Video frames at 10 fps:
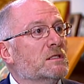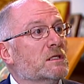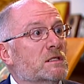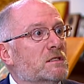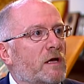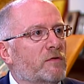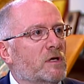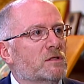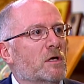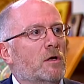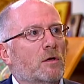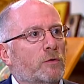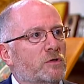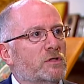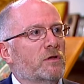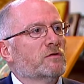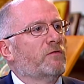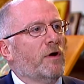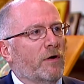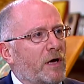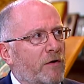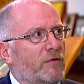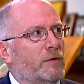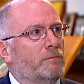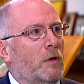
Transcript: sixties, seventies, you see this very, kind of a,